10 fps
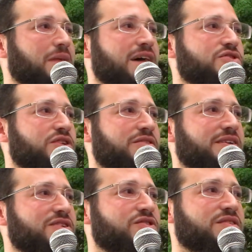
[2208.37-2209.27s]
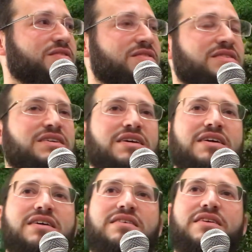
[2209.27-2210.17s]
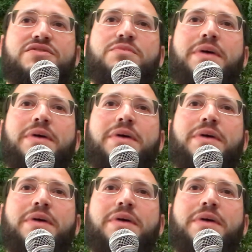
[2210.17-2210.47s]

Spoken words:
You know, you saw like in past generations,